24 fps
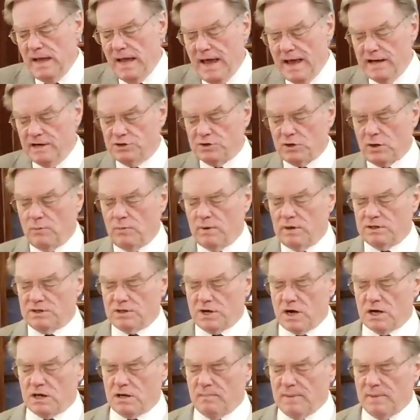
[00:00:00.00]
And so I want to
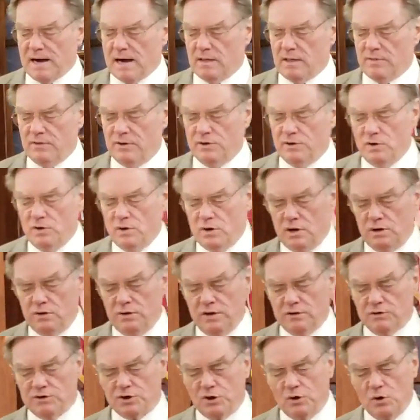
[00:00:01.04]
talk about the
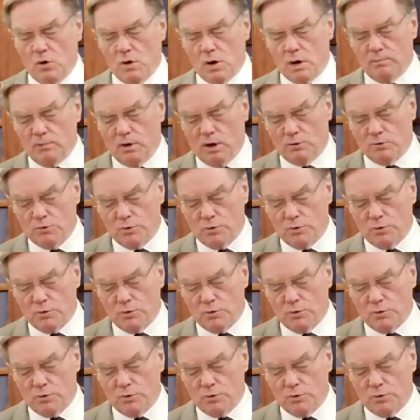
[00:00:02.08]
there's normal